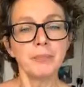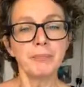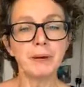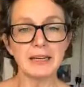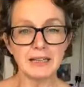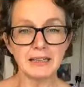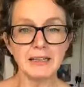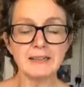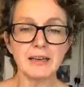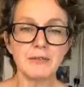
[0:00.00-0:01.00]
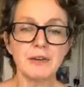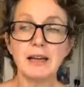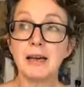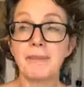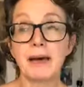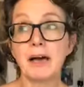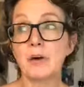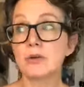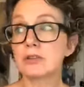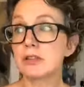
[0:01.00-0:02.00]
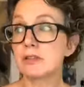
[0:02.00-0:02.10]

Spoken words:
But it is definitely about,